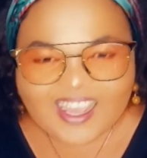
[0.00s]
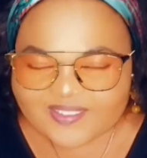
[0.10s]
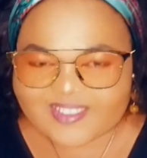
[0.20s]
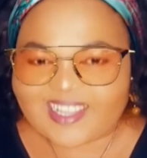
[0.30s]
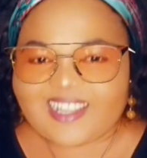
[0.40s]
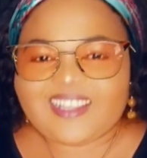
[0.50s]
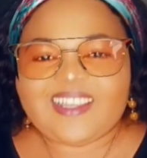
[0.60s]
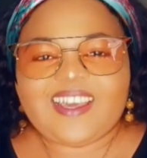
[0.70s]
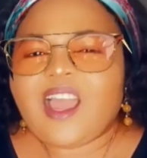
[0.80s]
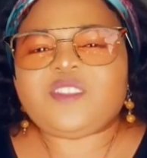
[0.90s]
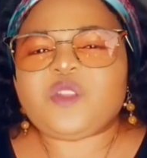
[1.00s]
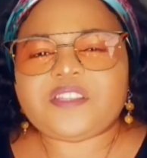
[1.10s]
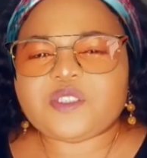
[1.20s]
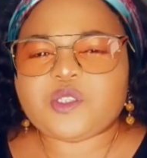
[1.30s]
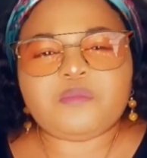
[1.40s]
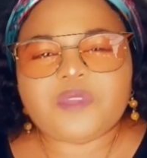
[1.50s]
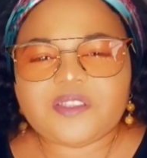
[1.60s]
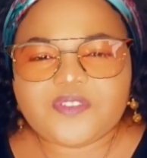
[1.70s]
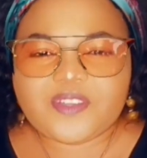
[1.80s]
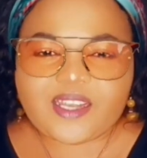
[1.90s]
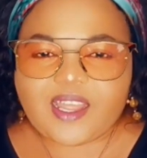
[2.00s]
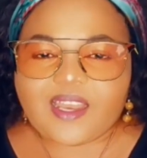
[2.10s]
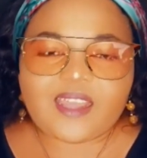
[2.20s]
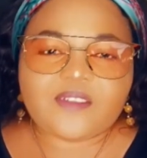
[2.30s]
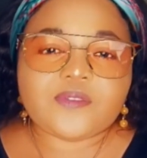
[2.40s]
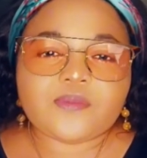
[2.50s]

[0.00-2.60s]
after. Nothing so meaningful in our life.